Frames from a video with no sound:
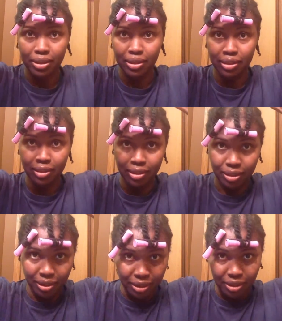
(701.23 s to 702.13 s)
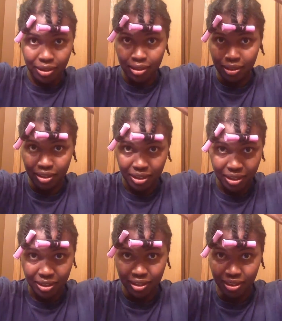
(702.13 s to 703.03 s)

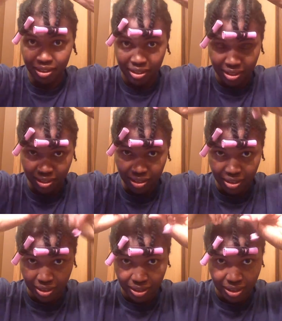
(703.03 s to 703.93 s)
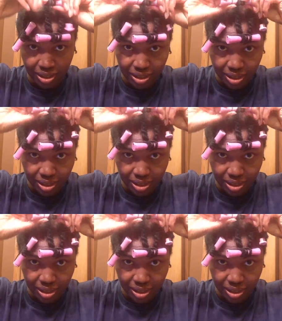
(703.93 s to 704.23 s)
Nobody speaks.